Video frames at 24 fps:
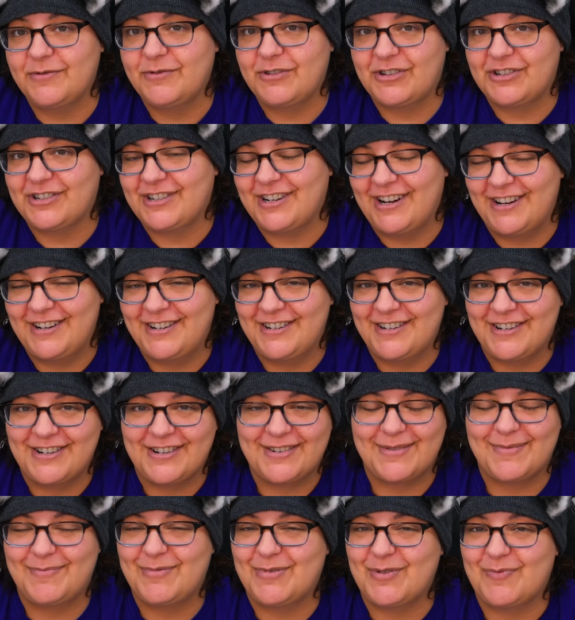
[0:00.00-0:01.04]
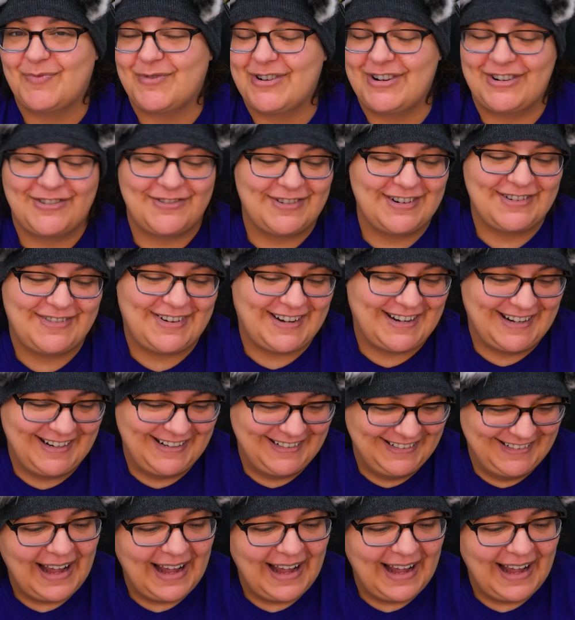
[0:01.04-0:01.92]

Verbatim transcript: which is kind of nice. A blue bracelet.